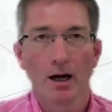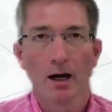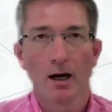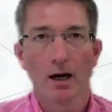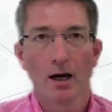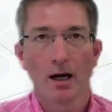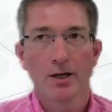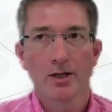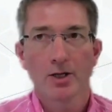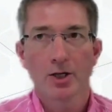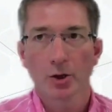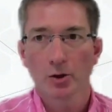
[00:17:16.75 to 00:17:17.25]

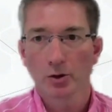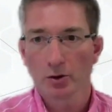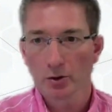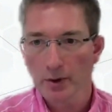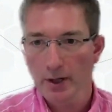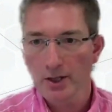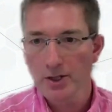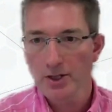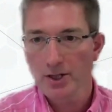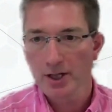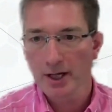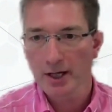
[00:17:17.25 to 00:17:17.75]
It's a good
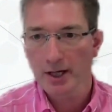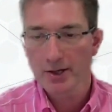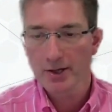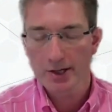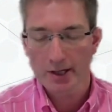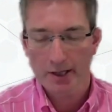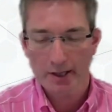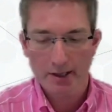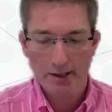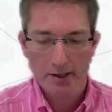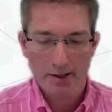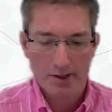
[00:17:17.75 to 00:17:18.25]
question,
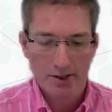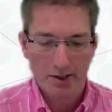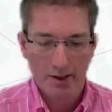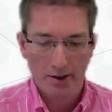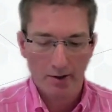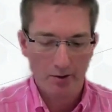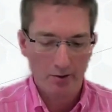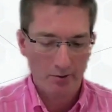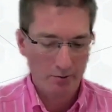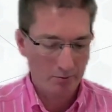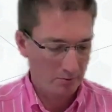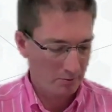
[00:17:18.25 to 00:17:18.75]
actually.
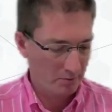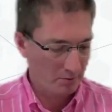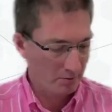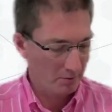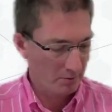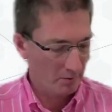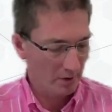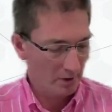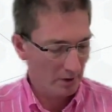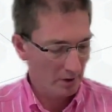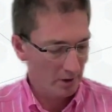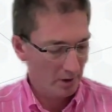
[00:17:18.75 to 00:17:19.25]
So
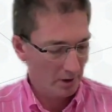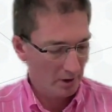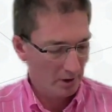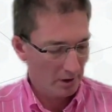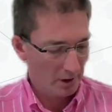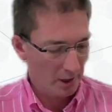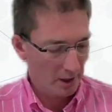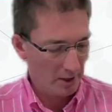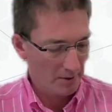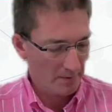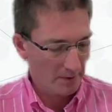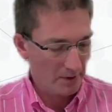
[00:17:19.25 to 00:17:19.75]

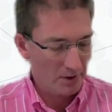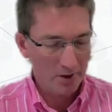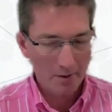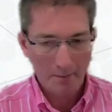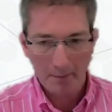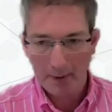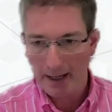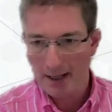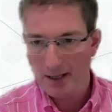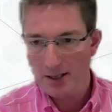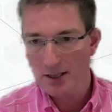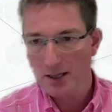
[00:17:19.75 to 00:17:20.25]
I suppose the
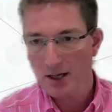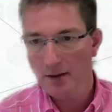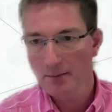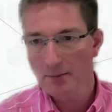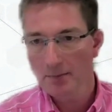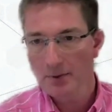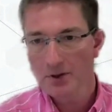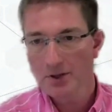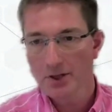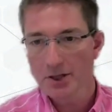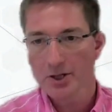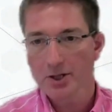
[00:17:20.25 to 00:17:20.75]
baseline
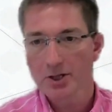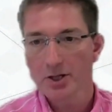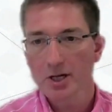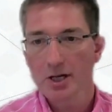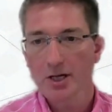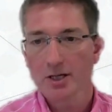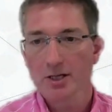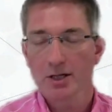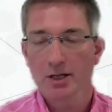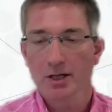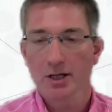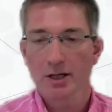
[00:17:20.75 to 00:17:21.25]
position
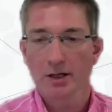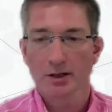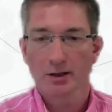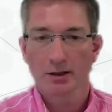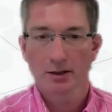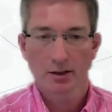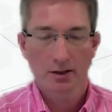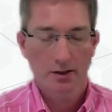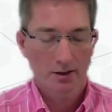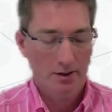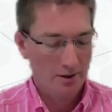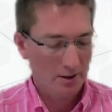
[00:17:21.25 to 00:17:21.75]
is that
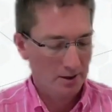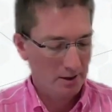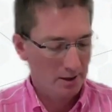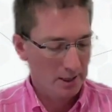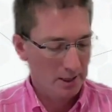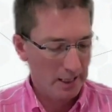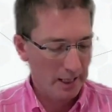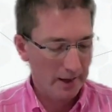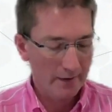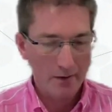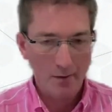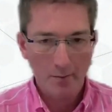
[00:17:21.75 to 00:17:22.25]

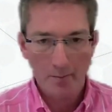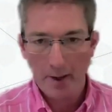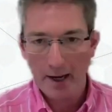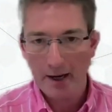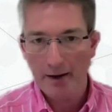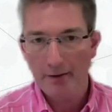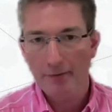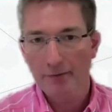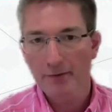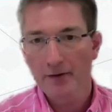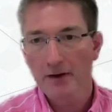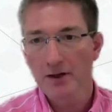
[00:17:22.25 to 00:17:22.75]
neither
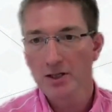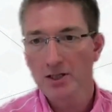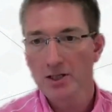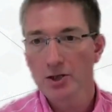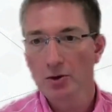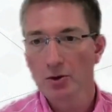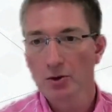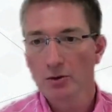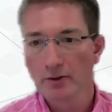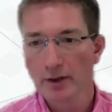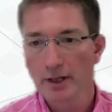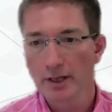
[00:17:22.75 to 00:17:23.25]
benefits
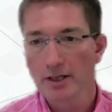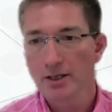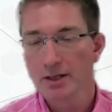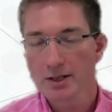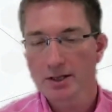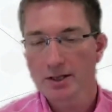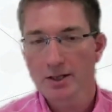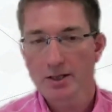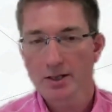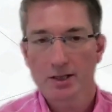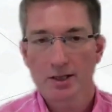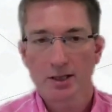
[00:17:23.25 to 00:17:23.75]
nor
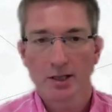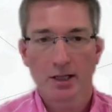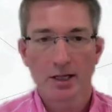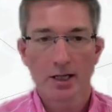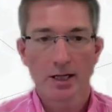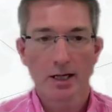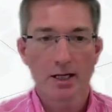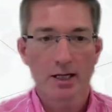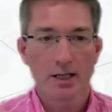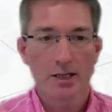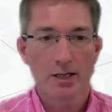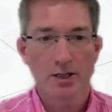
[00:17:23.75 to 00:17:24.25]
risks
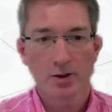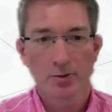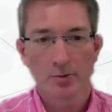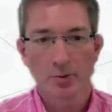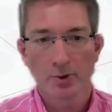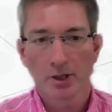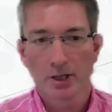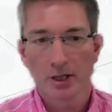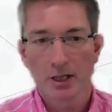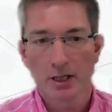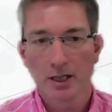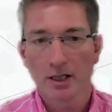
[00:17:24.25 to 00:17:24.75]
need to
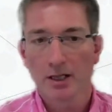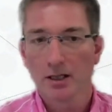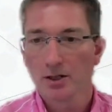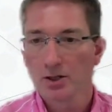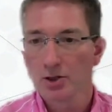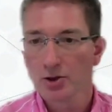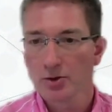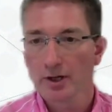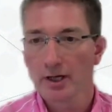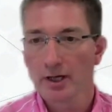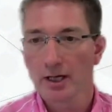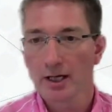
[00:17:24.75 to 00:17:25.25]
be
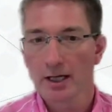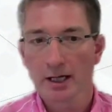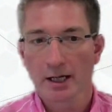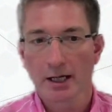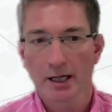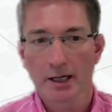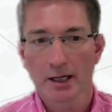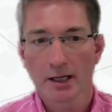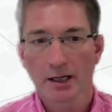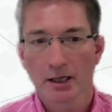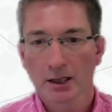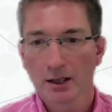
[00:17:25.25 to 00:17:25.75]

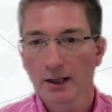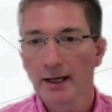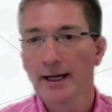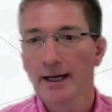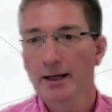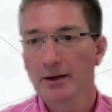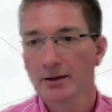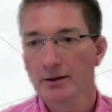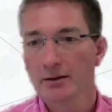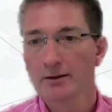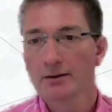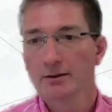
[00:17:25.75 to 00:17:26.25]
strictly
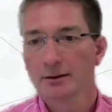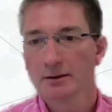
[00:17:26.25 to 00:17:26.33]
clinical.